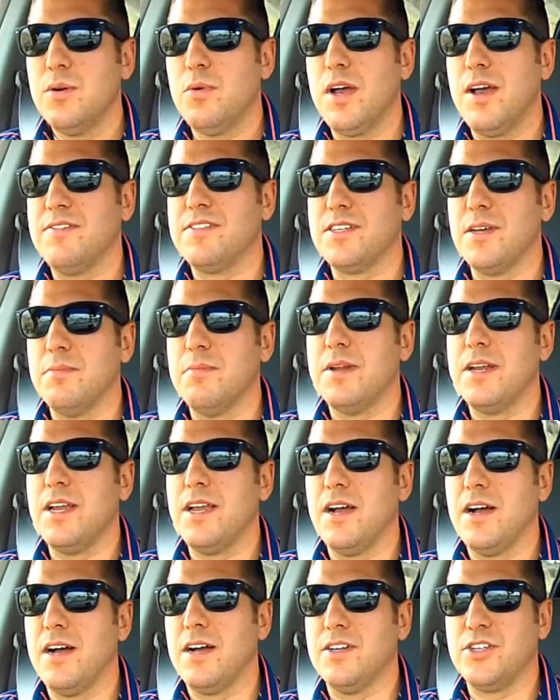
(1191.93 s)
we'll have
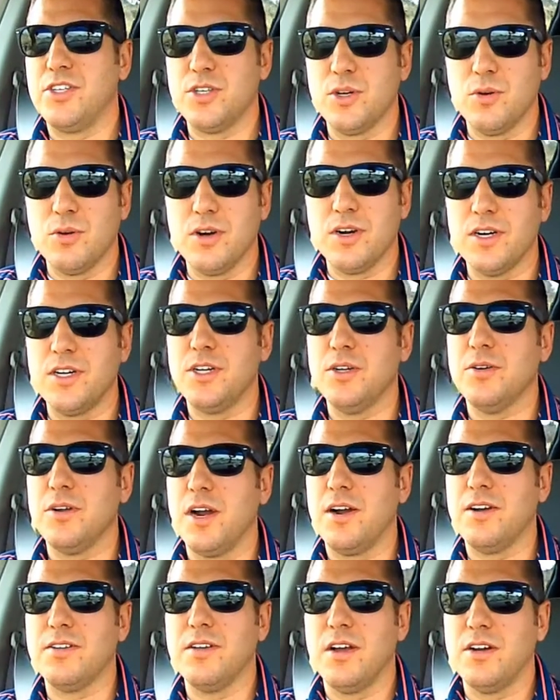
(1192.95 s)
somebody on shore doing
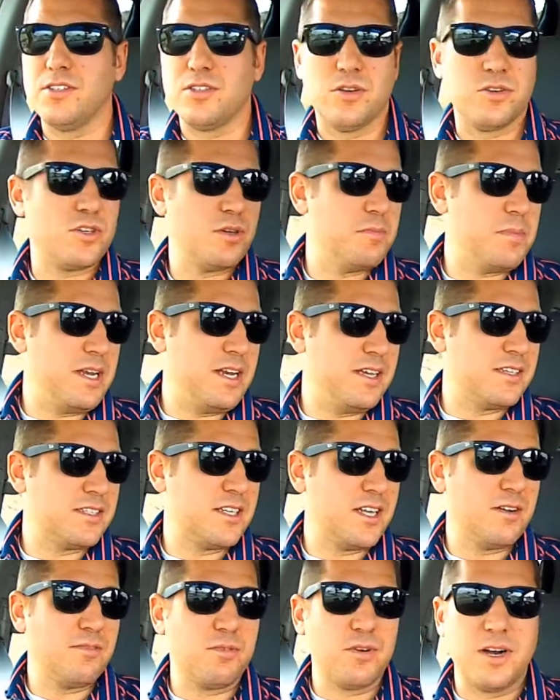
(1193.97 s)
our, our social media
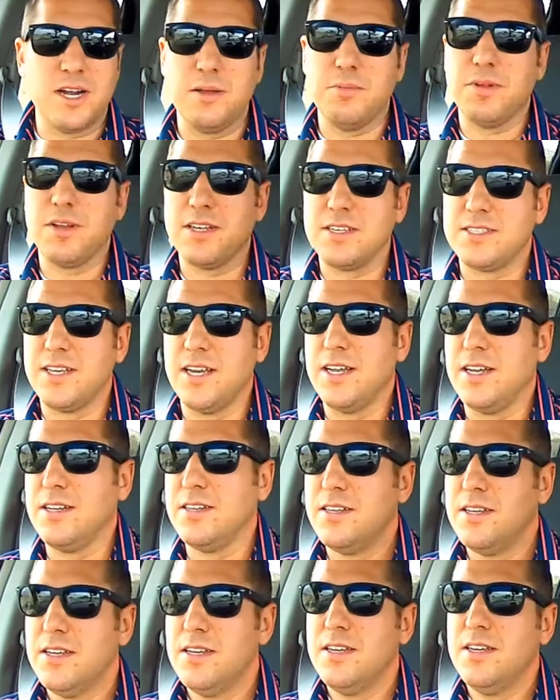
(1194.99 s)
stuff. We're able to
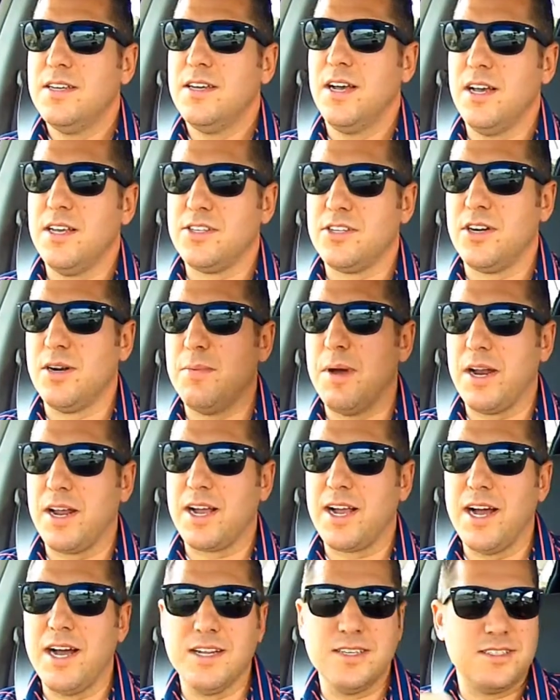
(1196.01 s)
send a certain amount
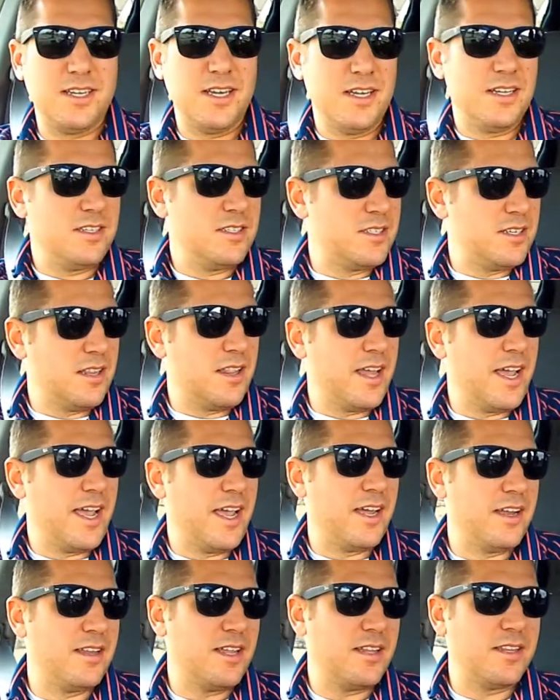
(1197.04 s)
of content to
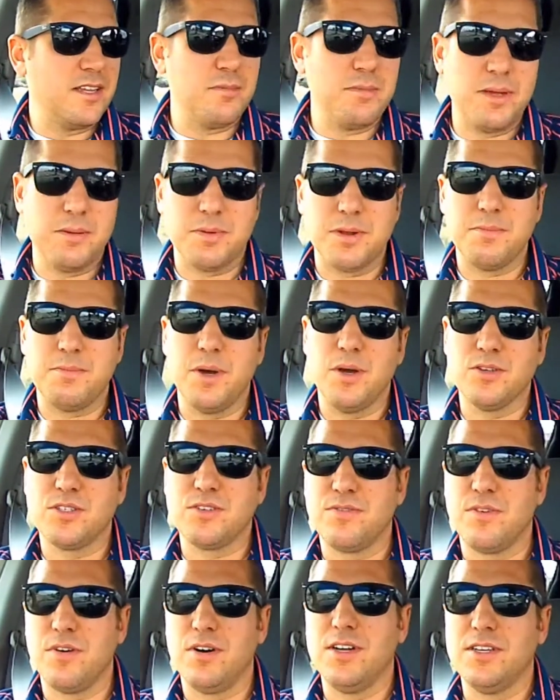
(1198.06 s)
land that they'll be able to
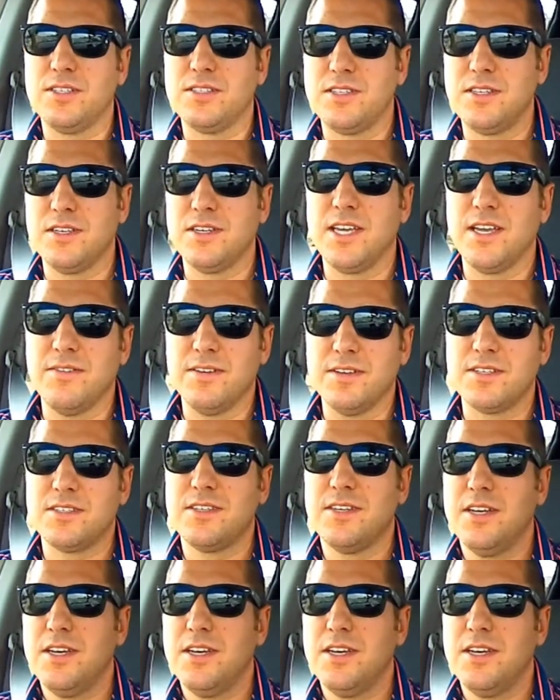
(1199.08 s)
post for us okay. to give us.